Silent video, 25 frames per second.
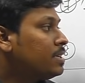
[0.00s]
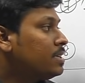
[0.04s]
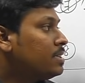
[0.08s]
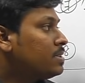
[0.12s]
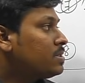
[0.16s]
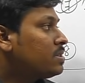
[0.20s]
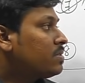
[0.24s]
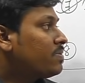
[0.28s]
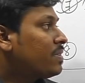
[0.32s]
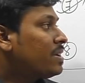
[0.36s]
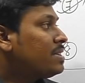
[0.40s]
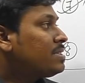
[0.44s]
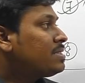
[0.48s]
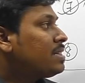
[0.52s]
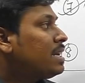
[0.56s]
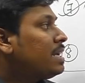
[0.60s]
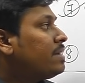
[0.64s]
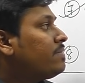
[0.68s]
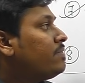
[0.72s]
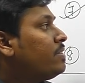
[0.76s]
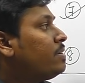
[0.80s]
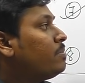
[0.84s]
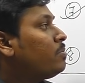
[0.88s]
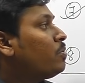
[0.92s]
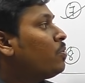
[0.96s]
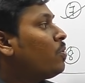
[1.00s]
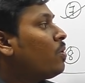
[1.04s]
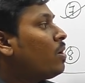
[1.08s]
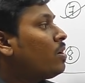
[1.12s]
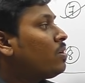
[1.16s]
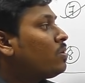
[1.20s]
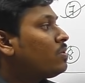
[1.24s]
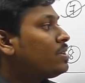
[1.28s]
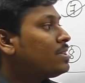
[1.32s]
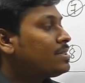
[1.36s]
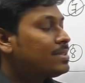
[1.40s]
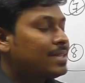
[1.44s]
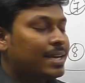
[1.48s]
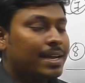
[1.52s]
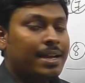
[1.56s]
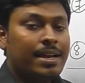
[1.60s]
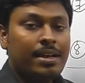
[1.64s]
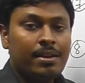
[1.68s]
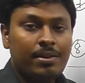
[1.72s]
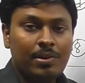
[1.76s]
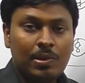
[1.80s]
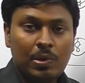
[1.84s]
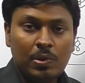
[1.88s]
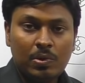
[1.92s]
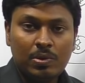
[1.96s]
So friends, let me move on to the
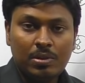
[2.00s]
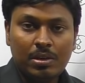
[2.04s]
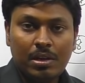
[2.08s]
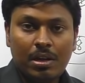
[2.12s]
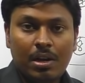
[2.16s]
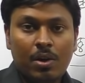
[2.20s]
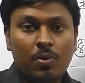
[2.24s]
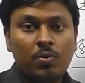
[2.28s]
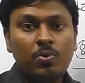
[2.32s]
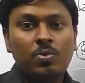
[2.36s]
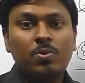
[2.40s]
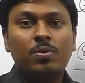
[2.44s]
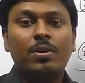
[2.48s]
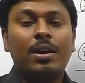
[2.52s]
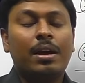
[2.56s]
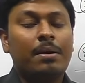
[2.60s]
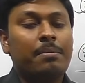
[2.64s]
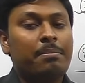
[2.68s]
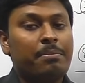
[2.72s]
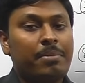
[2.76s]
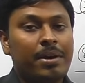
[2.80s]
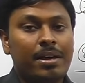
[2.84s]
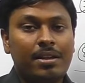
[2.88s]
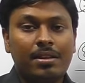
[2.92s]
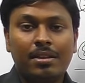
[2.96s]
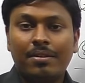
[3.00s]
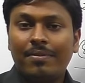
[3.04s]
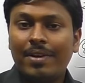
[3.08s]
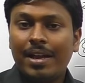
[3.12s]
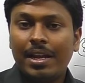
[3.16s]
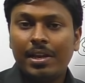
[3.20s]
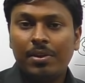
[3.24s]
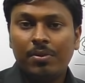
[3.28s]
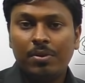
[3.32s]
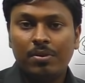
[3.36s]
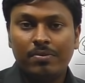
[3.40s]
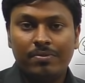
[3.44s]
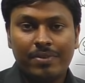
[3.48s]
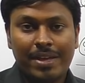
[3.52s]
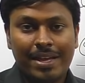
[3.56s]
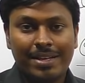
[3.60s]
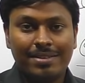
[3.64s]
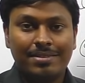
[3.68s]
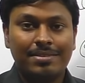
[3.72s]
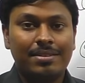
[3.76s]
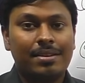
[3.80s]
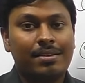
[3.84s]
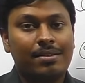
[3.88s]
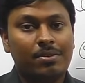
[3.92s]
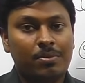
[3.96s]
second note, how to compare the value of
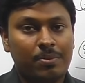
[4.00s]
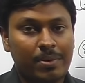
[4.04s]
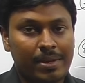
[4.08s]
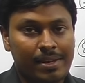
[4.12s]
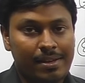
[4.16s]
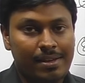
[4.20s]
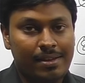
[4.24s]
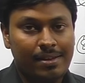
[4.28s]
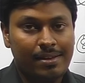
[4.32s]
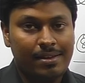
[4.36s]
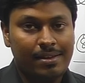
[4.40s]
x and y.